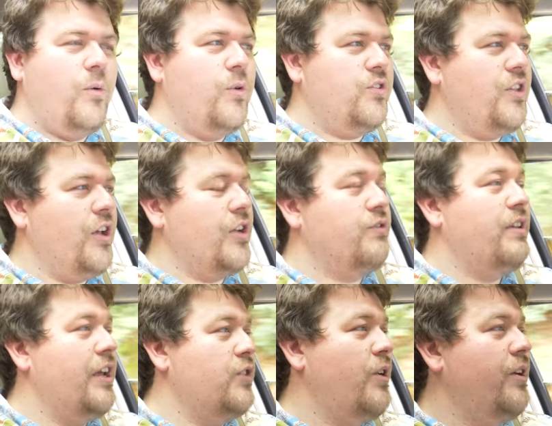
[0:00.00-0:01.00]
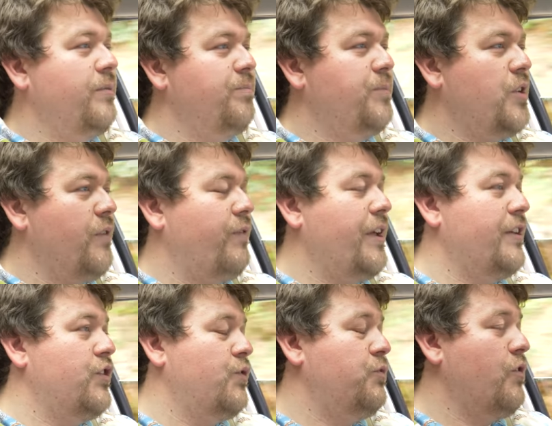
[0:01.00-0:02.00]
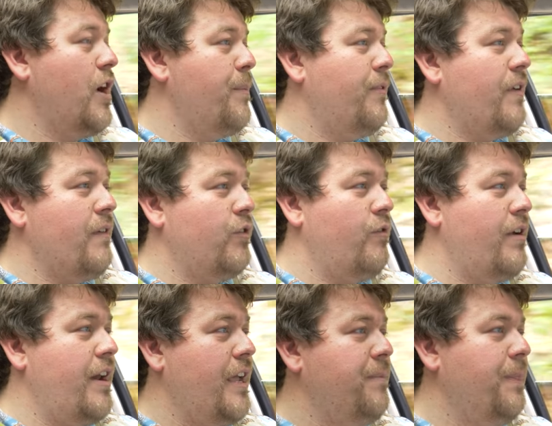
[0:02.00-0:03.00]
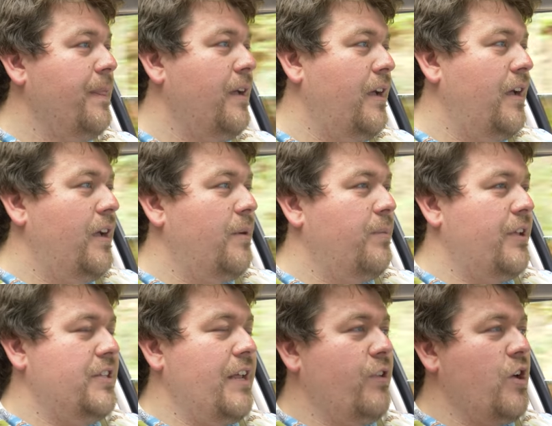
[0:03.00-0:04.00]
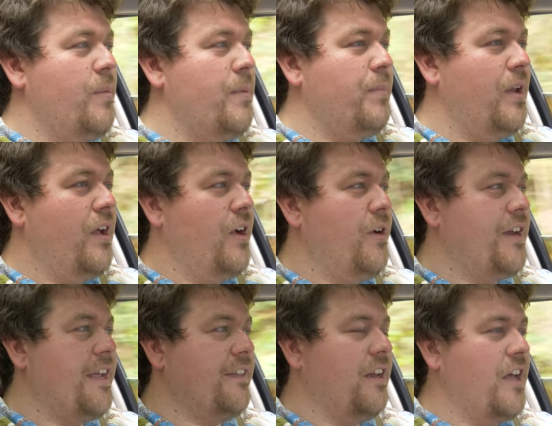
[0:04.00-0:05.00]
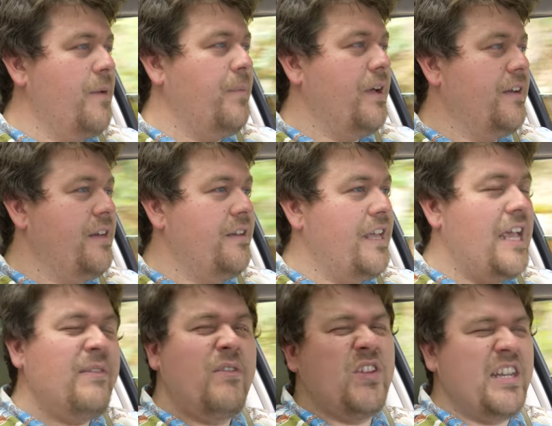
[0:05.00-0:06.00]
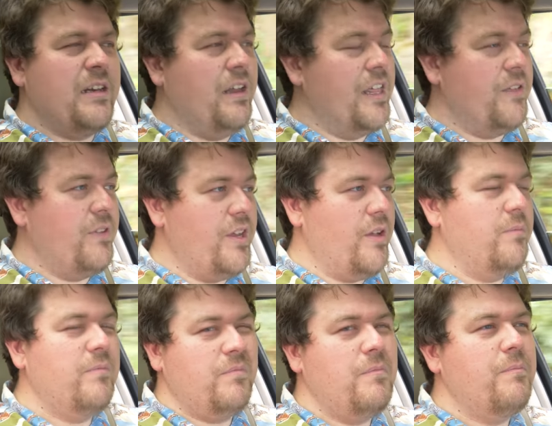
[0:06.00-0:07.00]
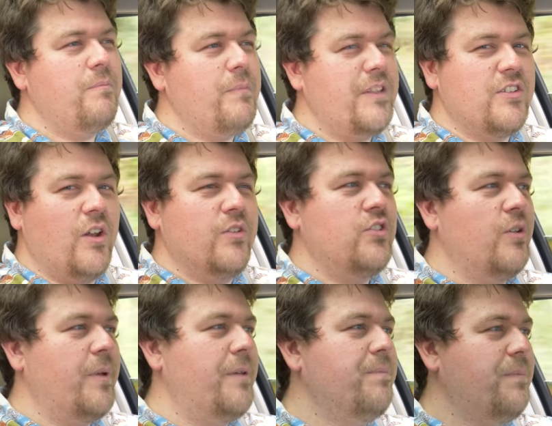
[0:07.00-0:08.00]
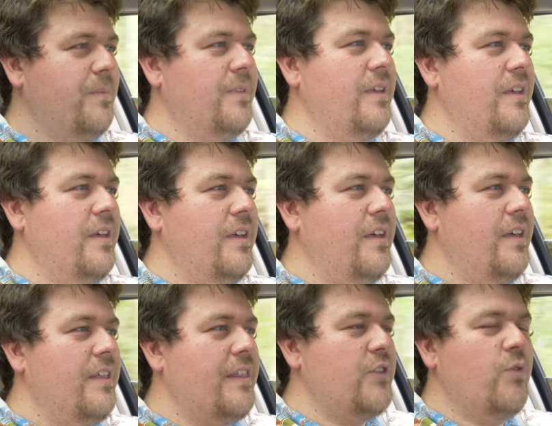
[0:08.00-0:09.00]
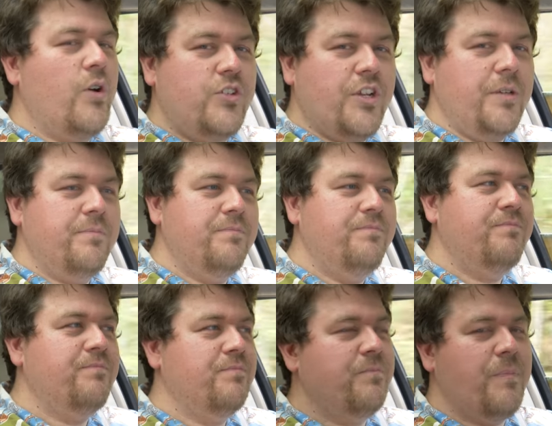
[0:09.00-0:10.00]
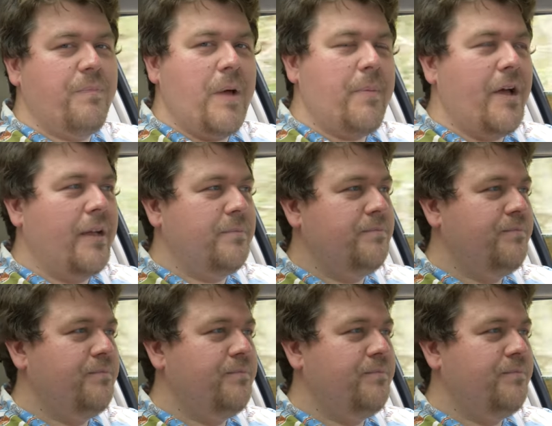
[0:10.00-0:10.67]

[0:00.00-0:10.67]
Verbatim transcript: We'll see you guys in the next one. Don't forget to subscribe if you haven't already. Please leave a comment below and hit the like button, even if you didn't like the video. It means a lot to me. Thanks for watching. Bye-bye.